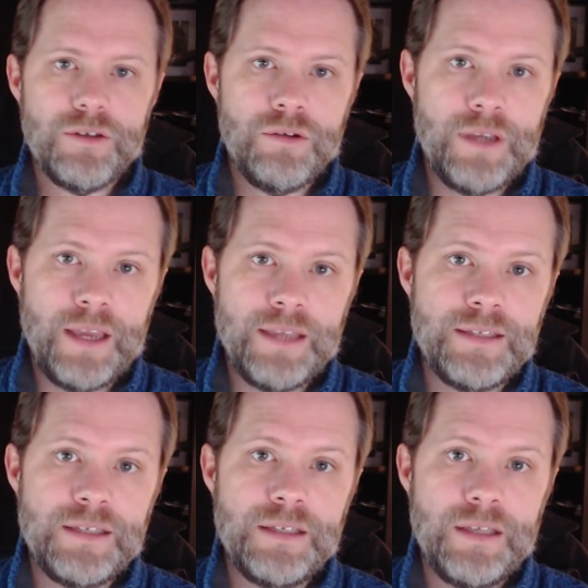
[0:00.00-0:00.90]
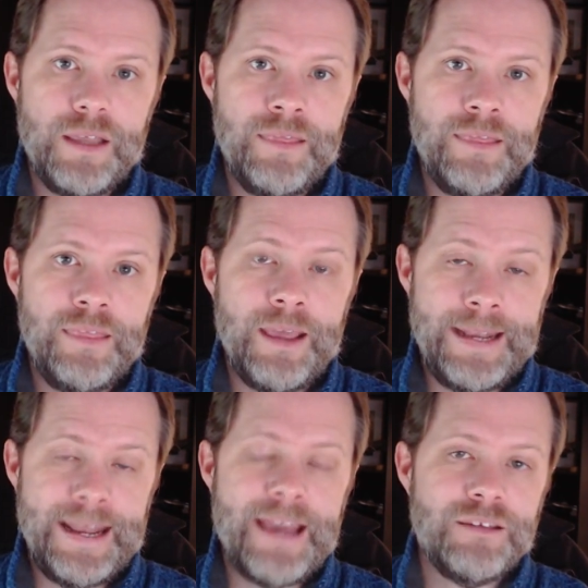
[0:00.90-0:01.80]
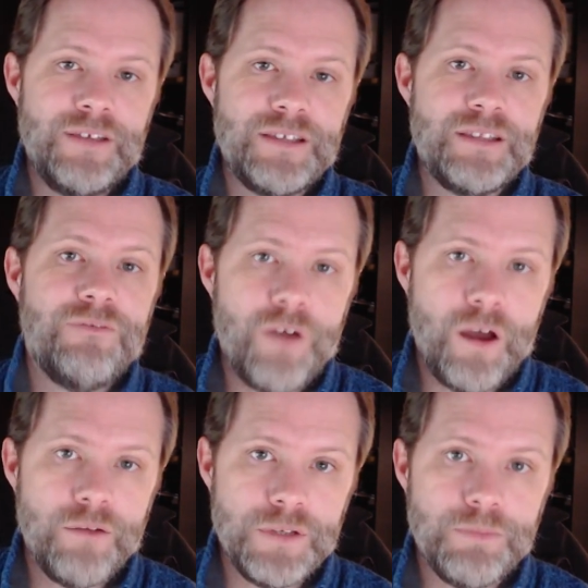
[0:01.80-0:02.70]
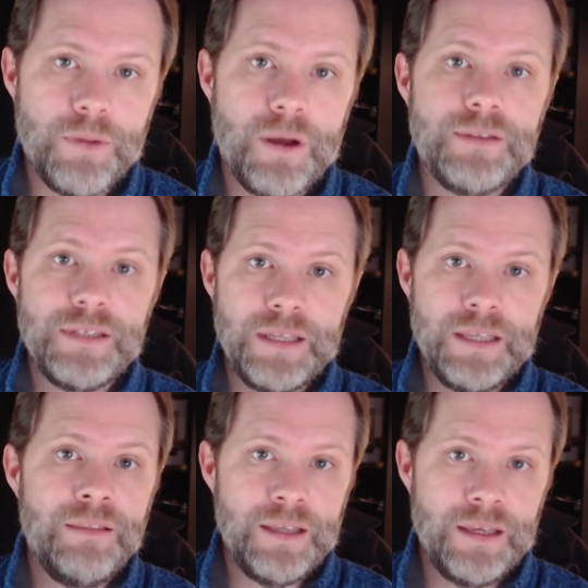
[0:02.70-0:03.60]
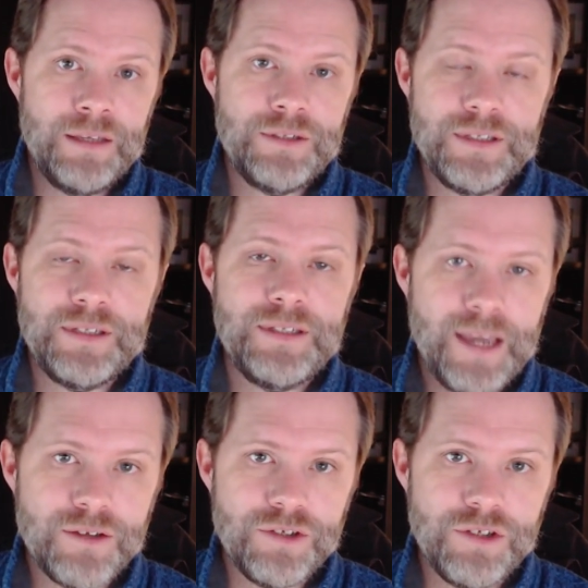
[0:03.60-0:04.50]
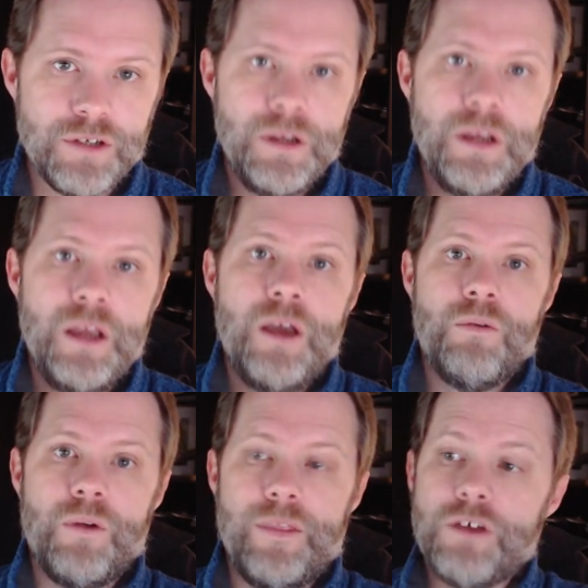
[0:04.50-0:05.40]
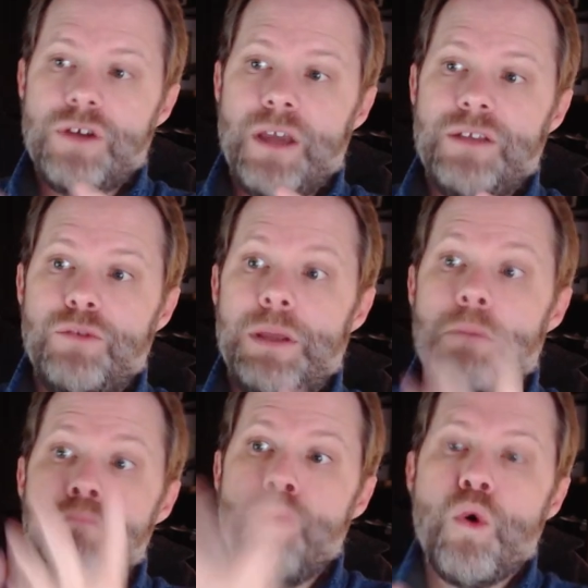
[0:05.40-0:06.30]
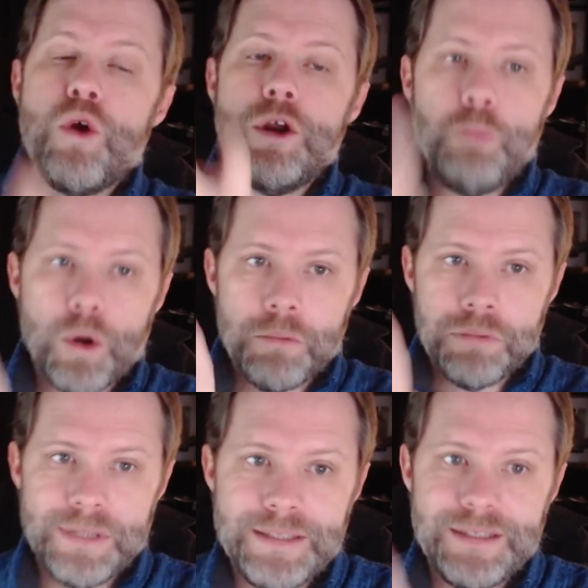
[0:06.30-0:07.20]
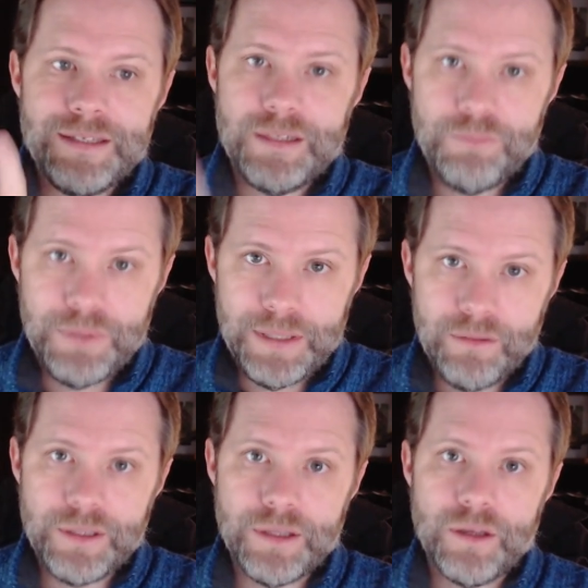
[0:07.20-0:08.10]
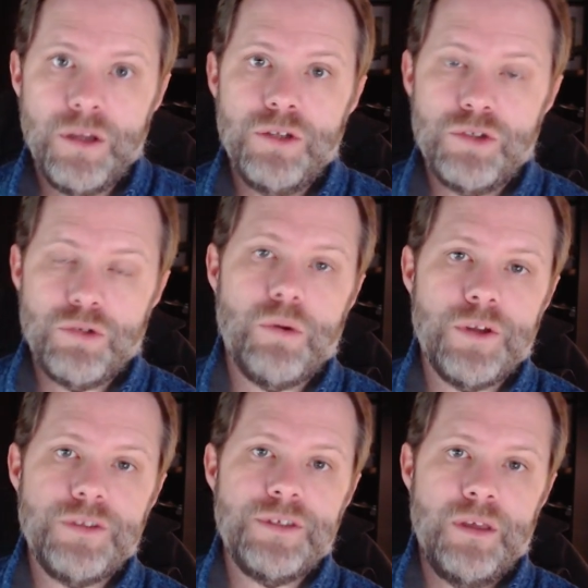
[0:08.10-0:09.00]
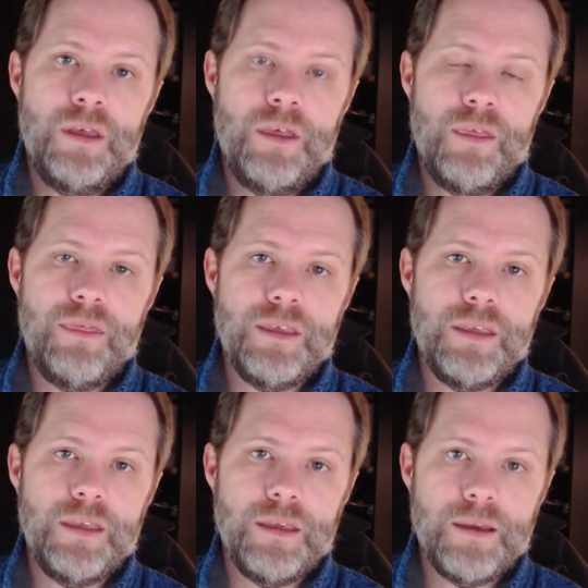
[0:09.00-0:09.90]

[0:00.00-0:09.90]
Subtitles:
creates and activates the fawn response in the anxious attacher, where they're trying to be more and more pleasing and appealing towards the